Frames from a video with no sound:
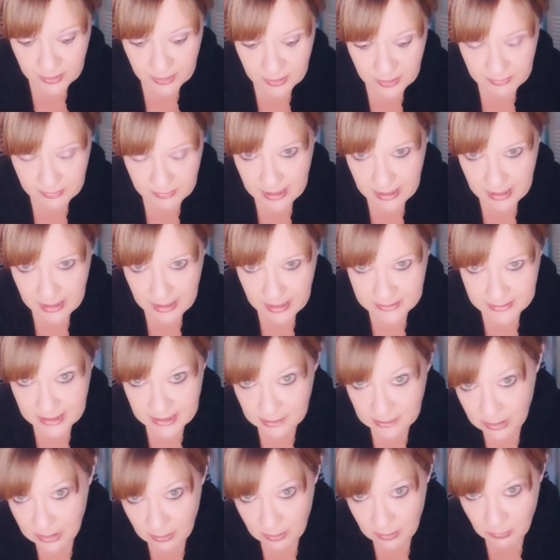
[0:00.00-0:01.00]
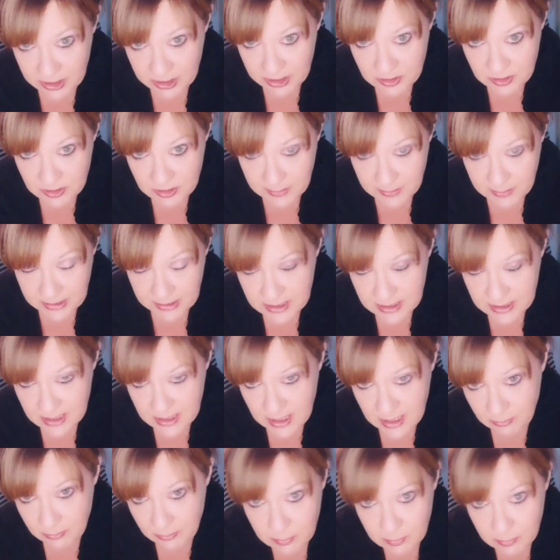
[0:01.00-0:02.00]
contact me and want to spend time
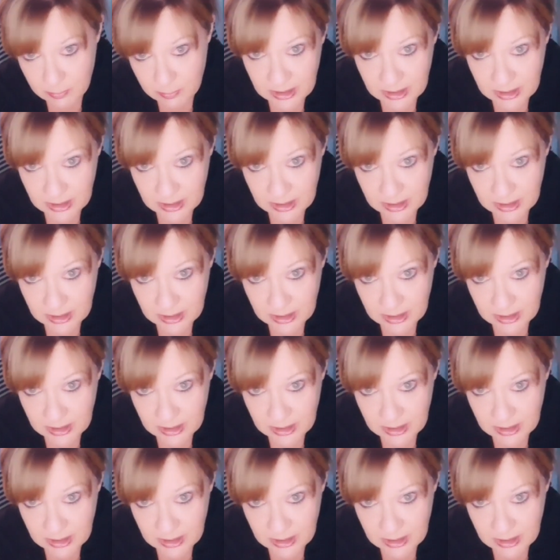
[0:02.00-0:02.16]
with me.